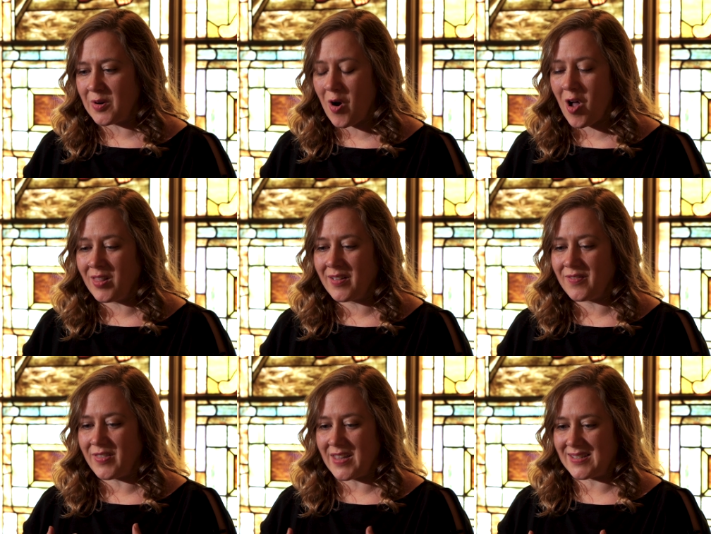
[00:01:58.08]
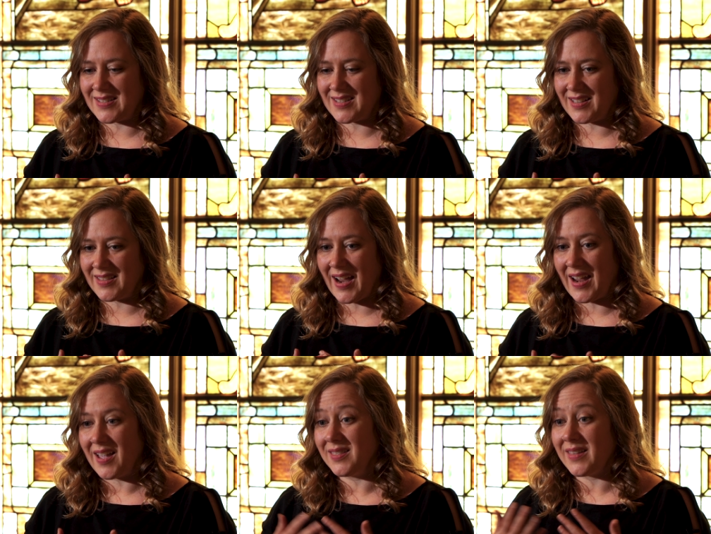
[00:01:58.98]
all of this,
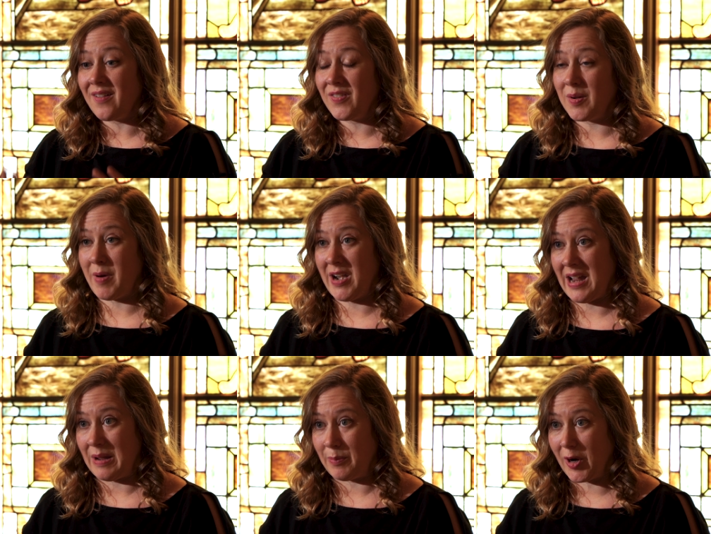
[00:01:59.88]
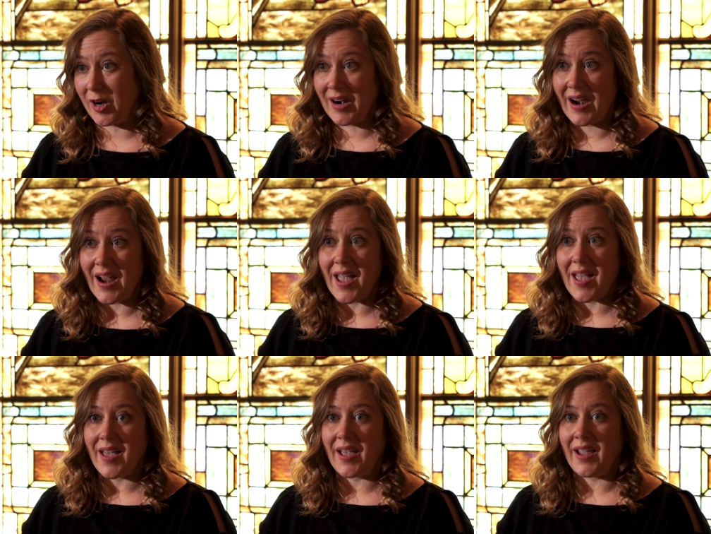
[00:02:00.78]
loving my neighbor
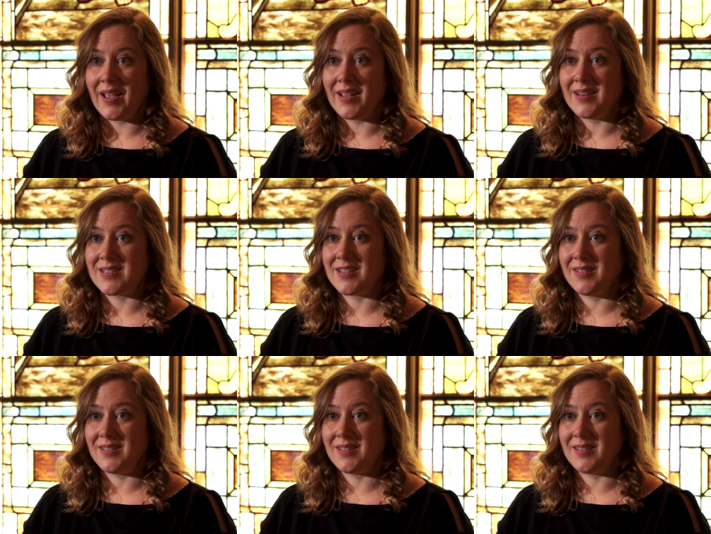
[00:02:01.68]
and